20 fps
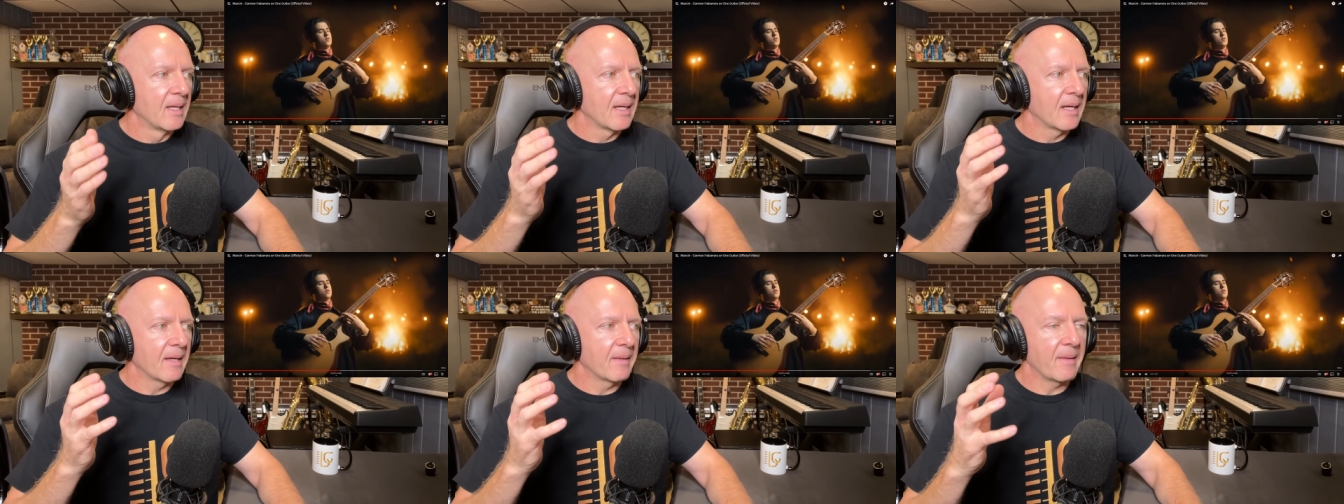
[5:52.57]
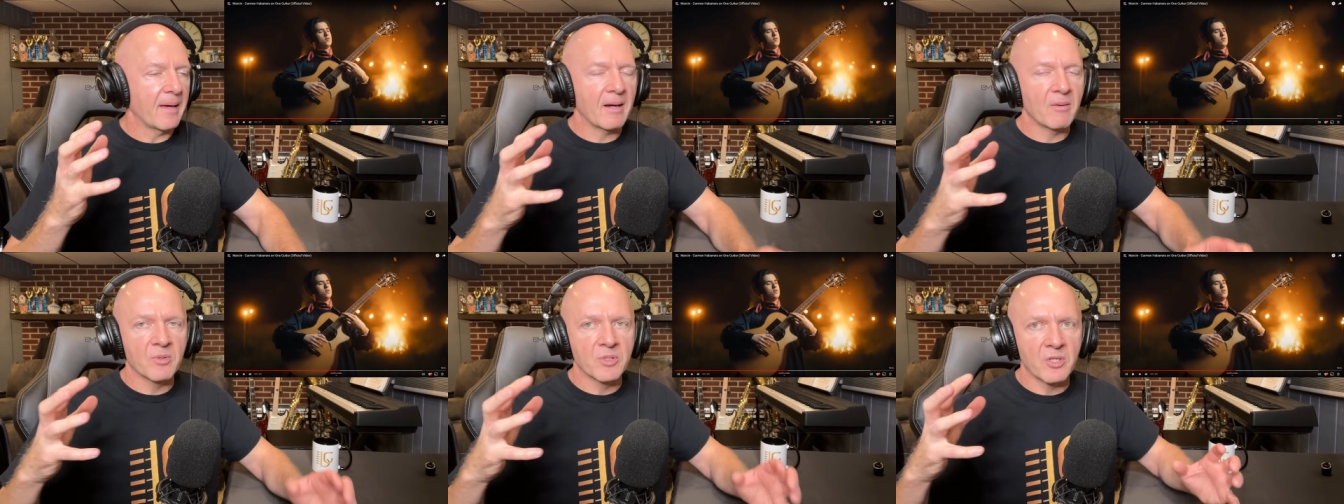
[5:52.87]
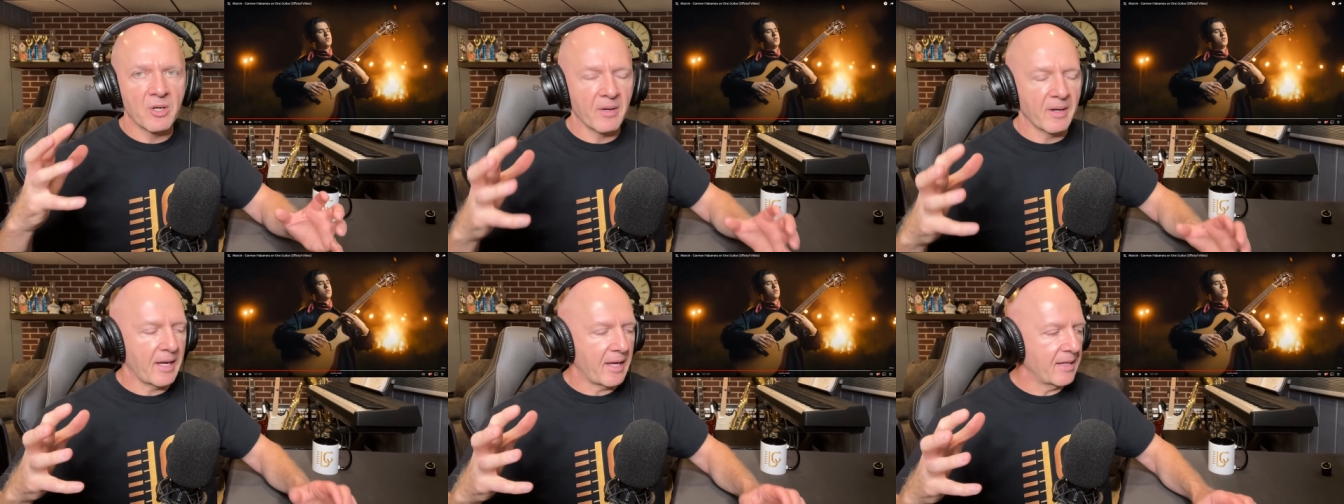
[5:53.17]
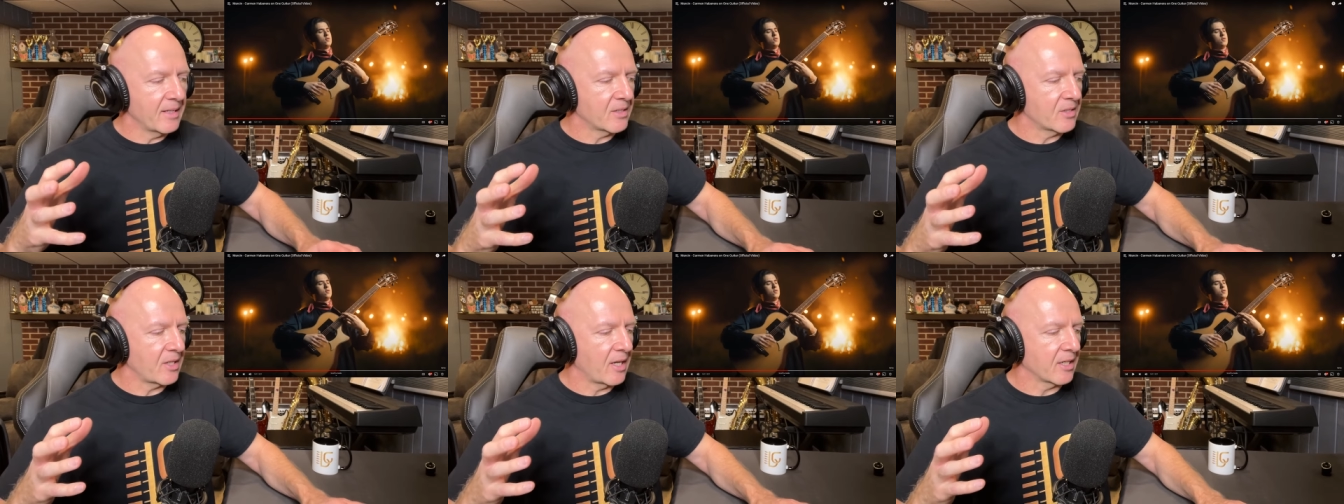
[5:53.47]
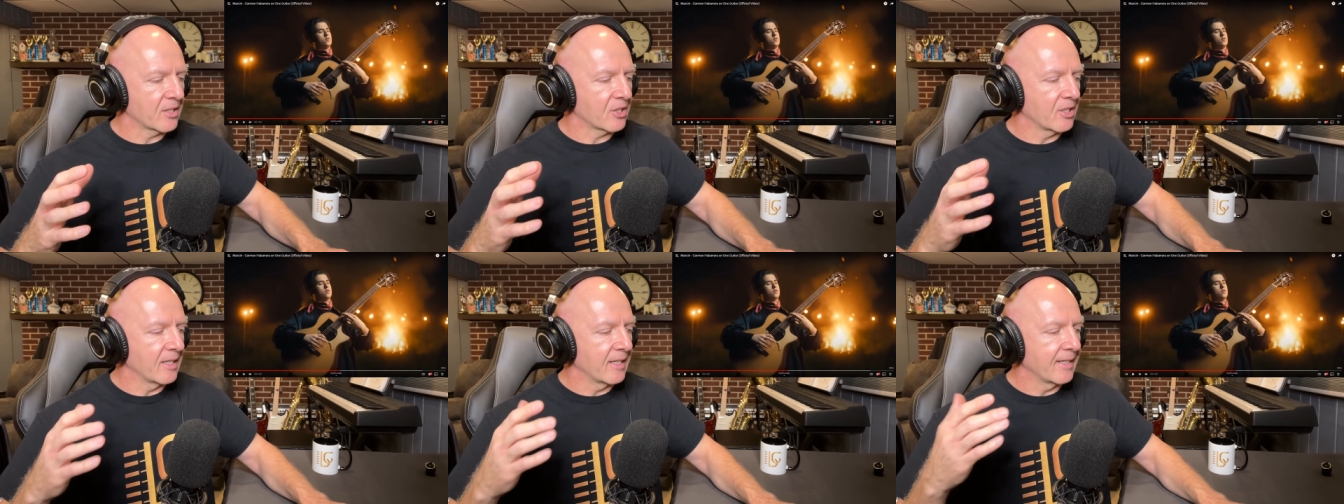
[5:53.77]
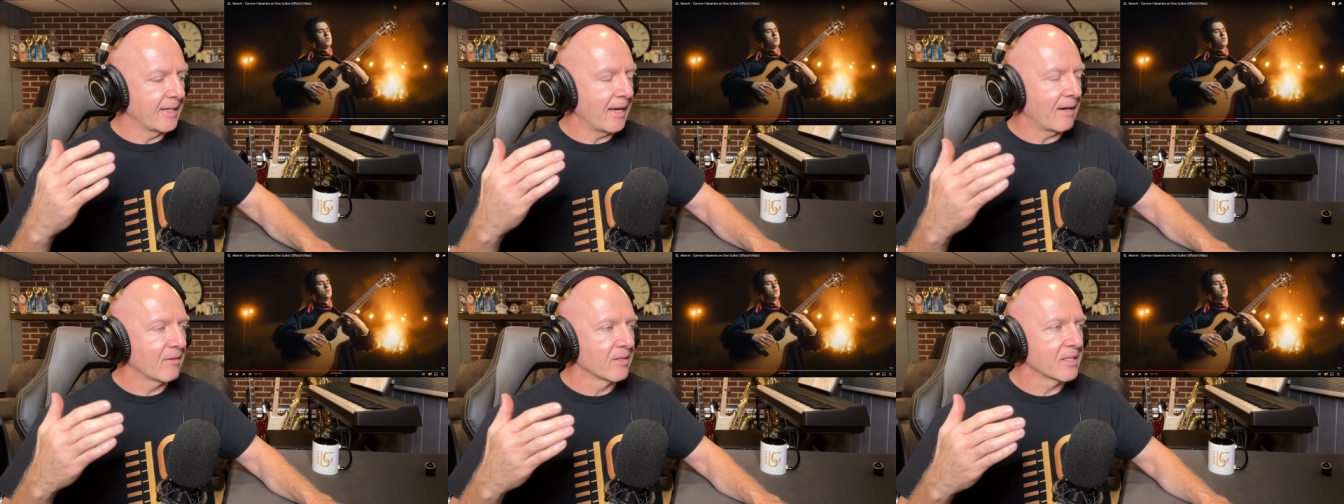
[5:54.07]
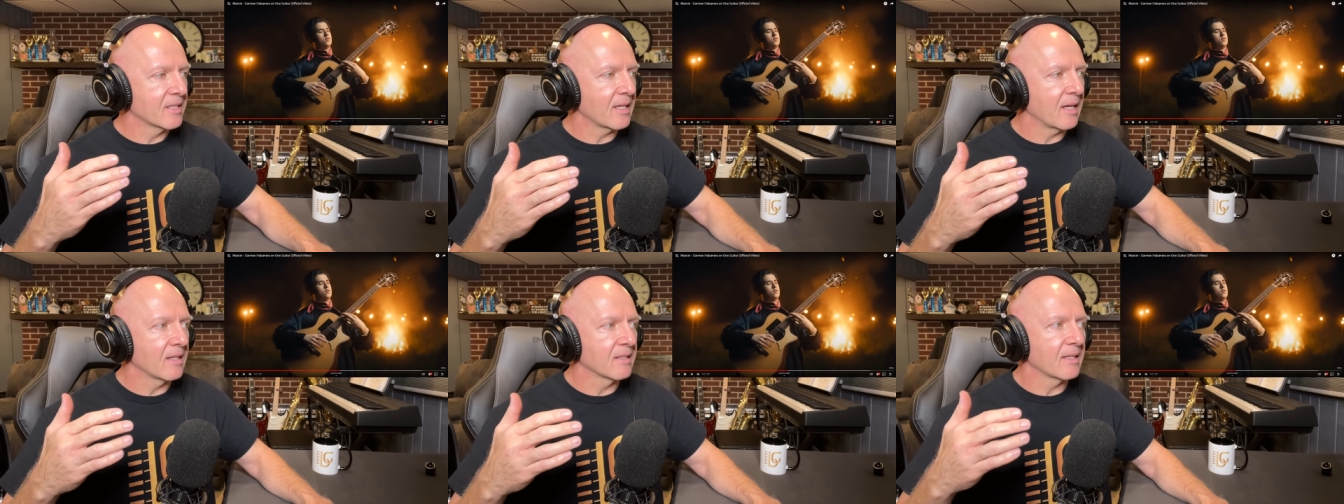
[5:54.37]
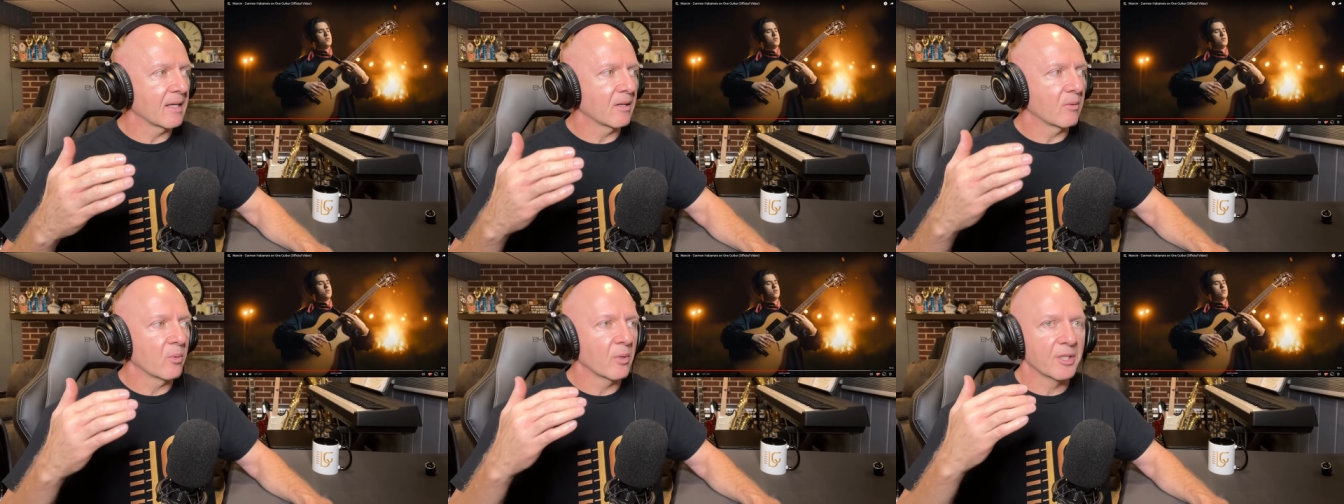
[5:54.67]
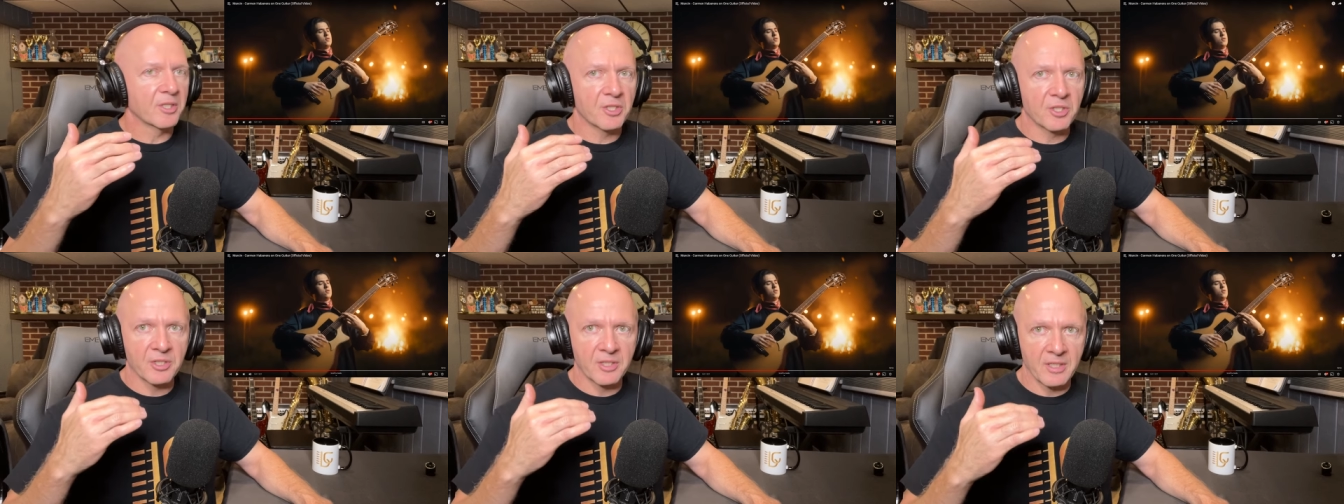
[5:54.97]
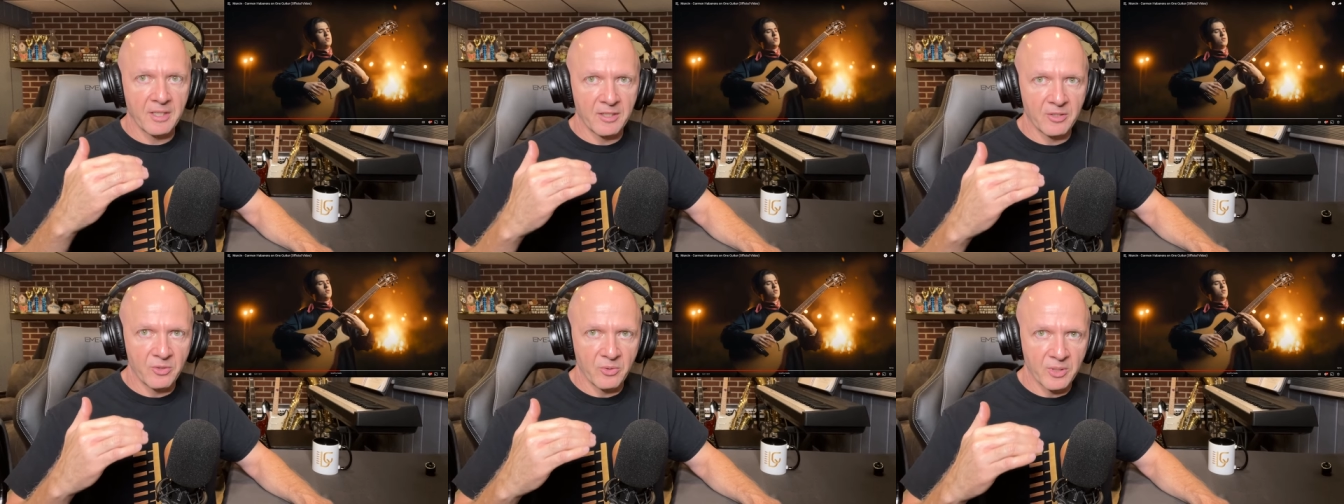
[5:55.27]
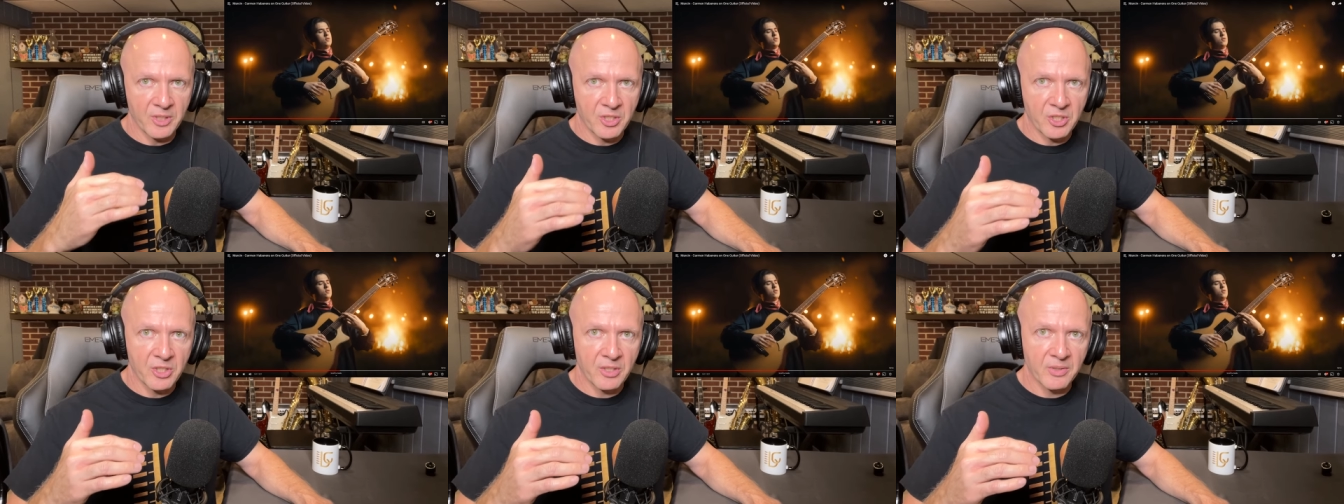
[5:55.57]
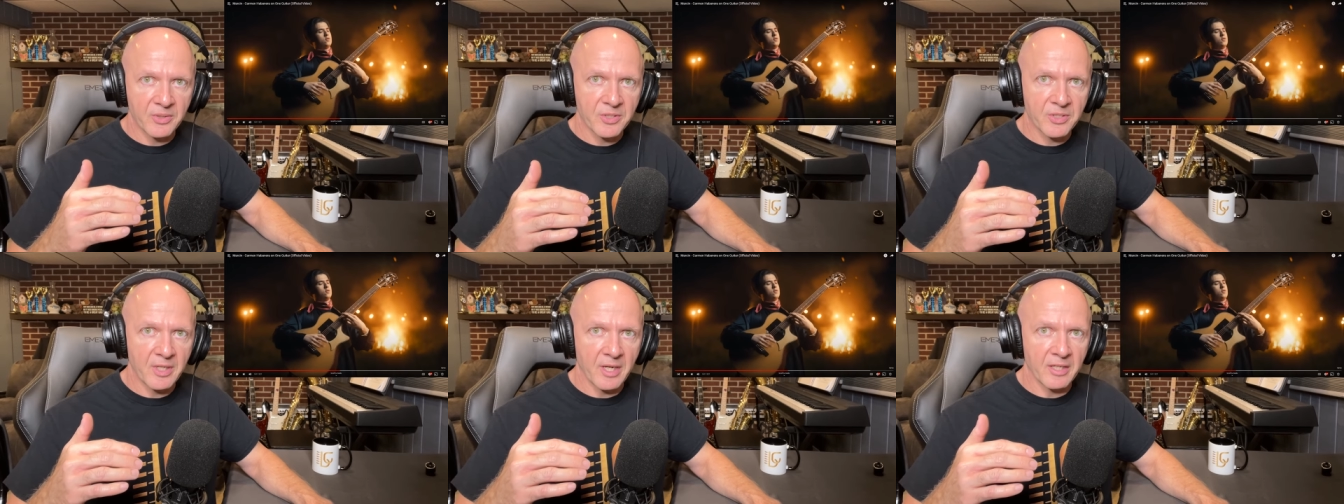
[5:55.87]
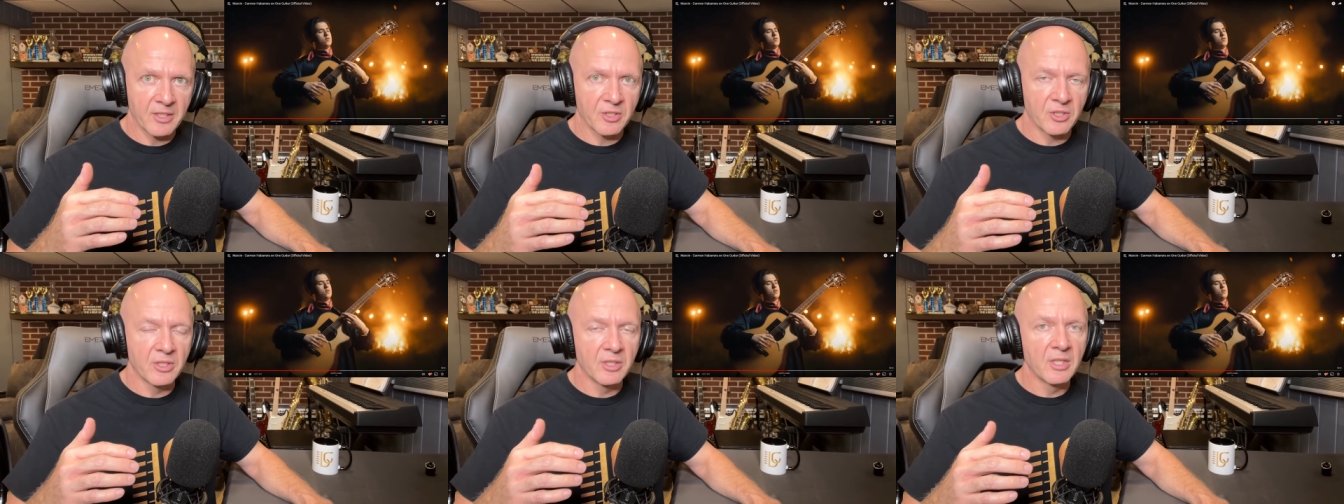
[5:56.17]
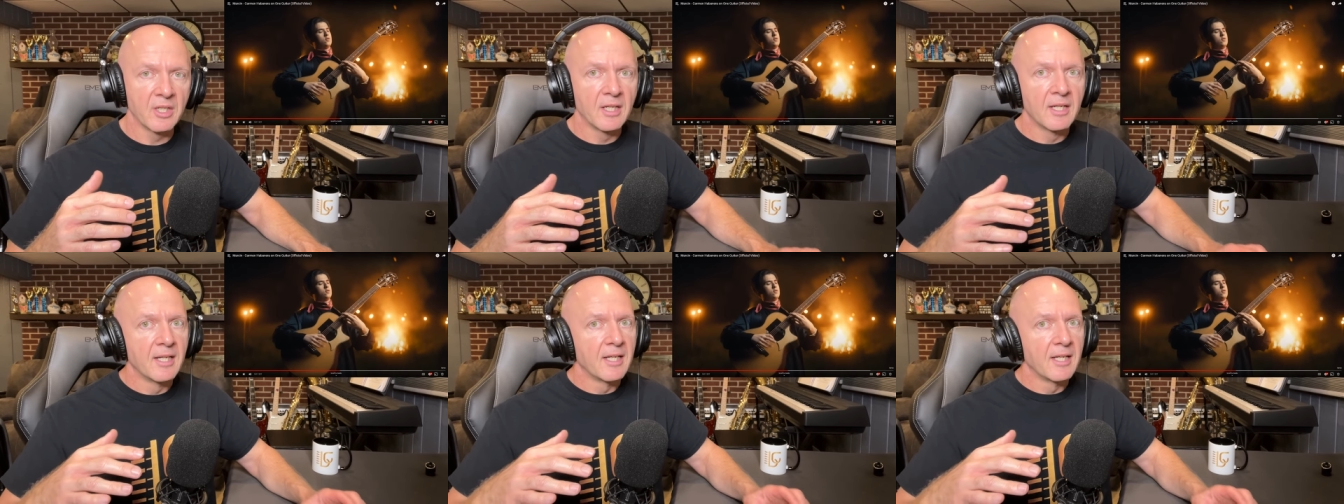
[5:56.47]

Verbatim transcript: And that was our A section. And now it sounds like we're just going to do a chill section,